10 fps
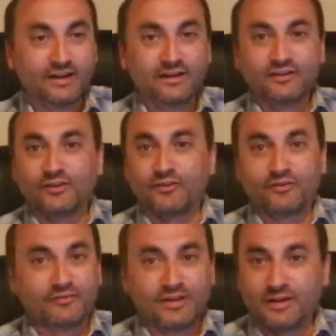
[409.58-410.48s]
You know,
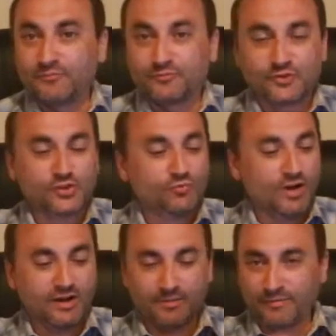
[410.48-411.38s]
and I'm
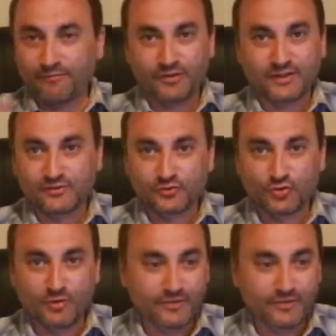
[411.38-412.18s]
swearing up a freaking storm.